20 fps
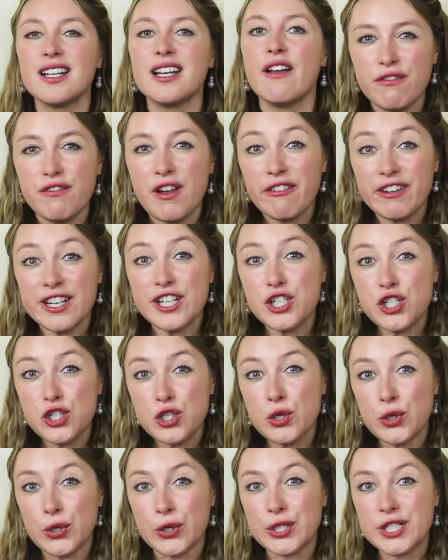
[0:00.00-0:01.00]
Very
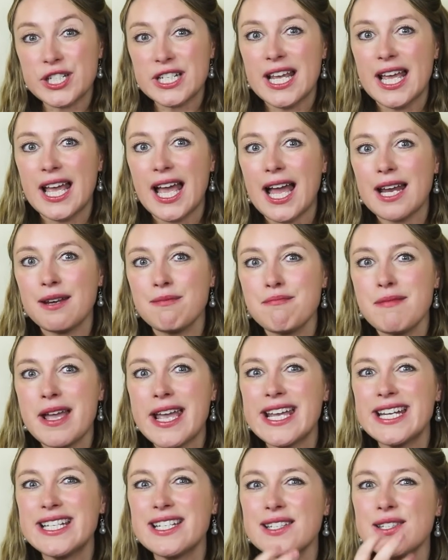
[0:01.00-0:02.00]
short and
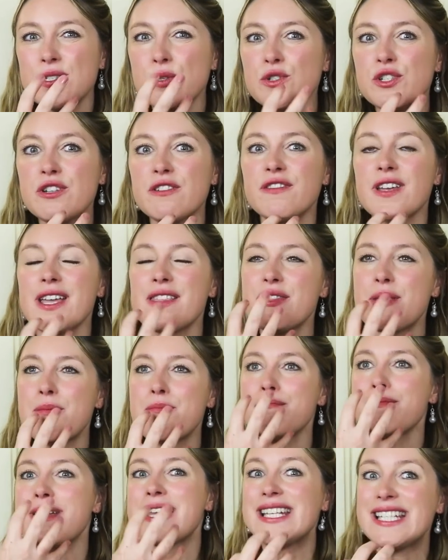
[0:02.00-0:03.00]
made sort of in the
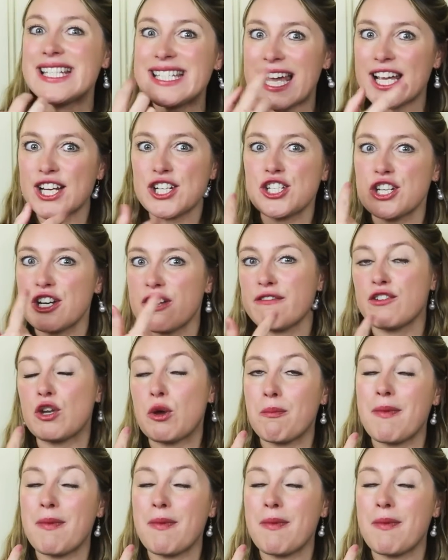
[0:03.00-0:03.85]
midsection of your